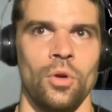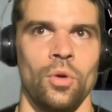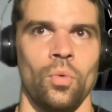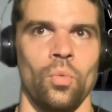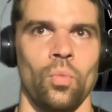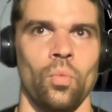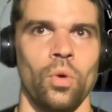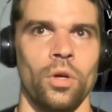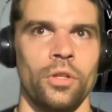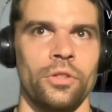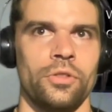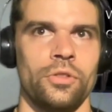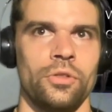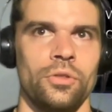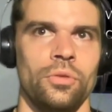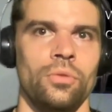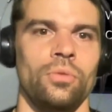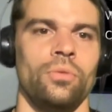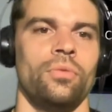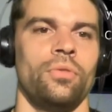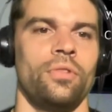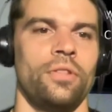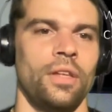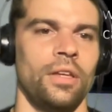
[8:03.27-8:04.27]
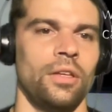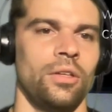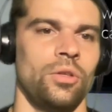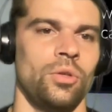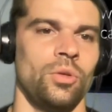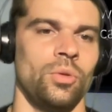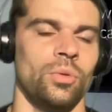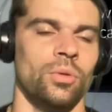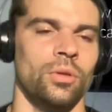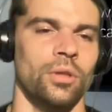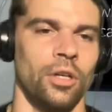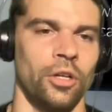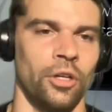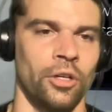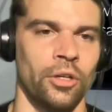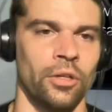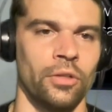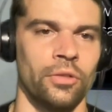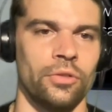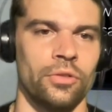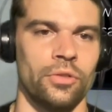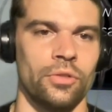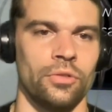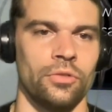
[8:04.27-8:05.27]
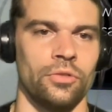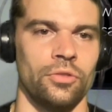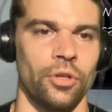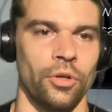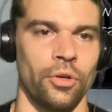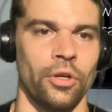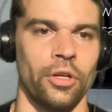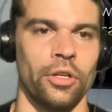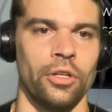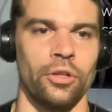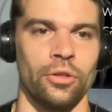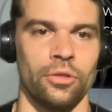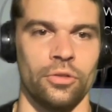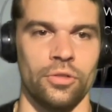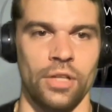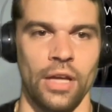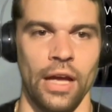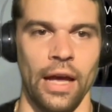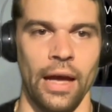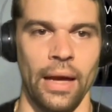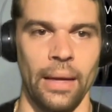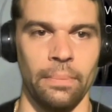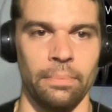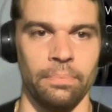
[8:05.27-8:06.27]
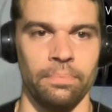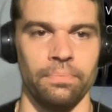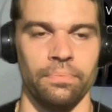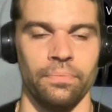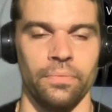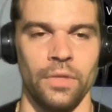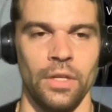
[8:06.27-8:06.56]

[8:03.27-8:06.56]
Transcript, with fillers: what do you think you learned during your time